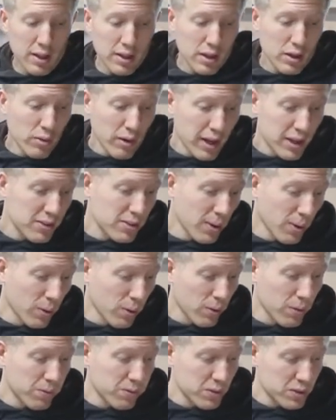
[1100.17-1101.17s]
the grand
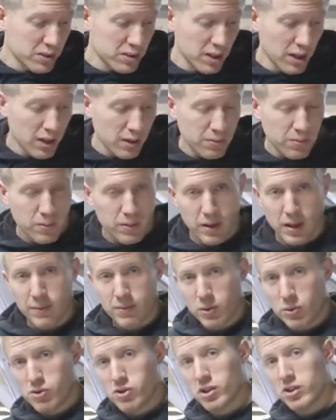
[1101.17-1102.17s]
total for stuff,
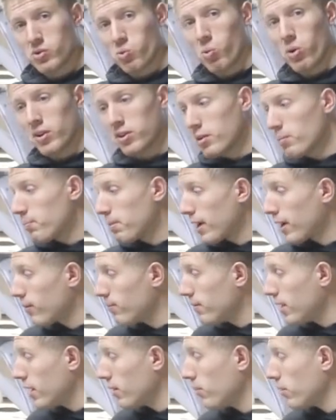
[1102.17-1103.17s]
if you just want the bare
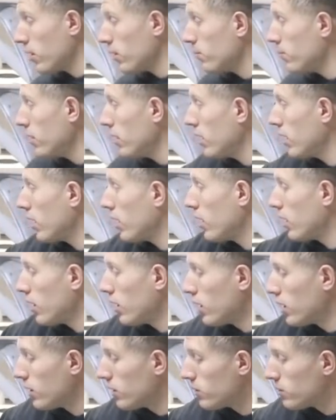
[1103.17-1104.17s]
minimum
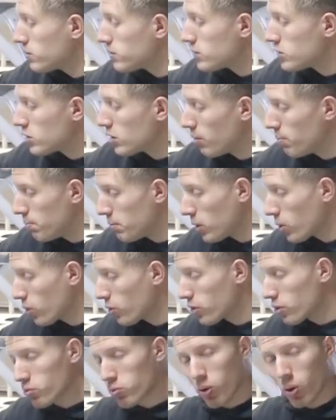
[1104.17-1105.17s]
of to
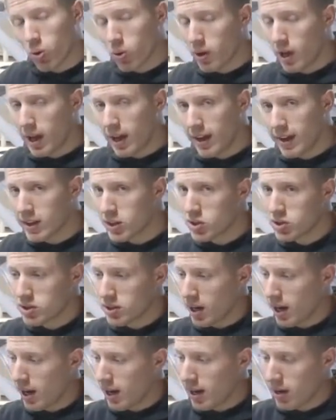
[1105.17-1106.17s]
build the roll
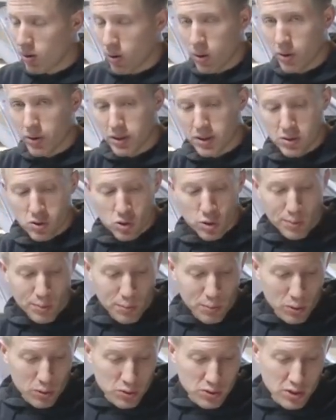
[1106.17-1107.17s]
cage and all the
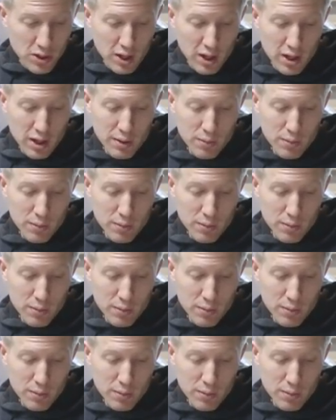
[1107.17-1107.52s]
consumables,